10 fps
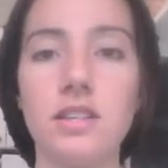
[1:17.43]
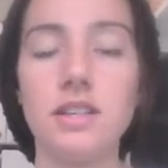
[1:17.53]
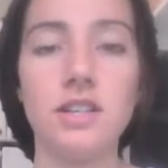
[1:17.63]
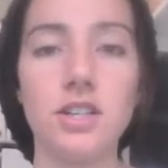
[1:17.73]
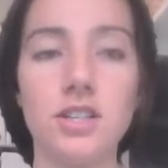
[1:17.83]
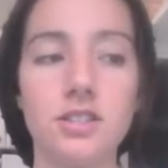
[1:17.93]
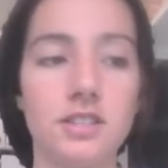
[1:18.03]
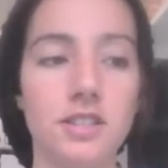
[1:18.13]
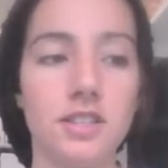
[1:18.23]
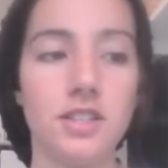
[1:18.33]
years
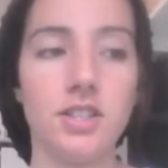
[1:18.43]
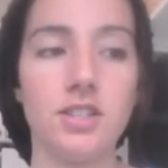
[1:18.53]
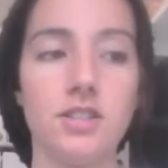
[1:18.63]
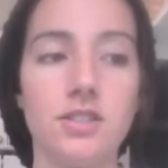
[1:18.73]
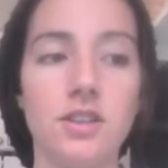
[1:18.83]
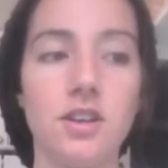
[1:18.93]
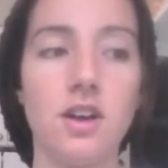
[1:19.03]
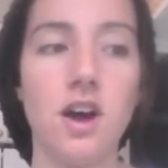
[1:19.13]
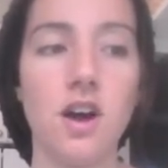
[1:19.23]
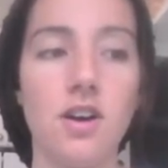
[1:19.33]
and years
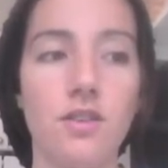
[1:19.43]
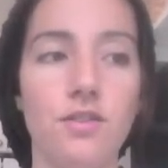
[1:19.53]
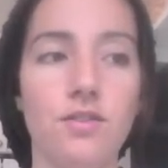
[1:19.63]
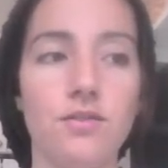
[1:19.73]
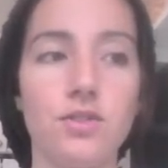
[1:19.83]
of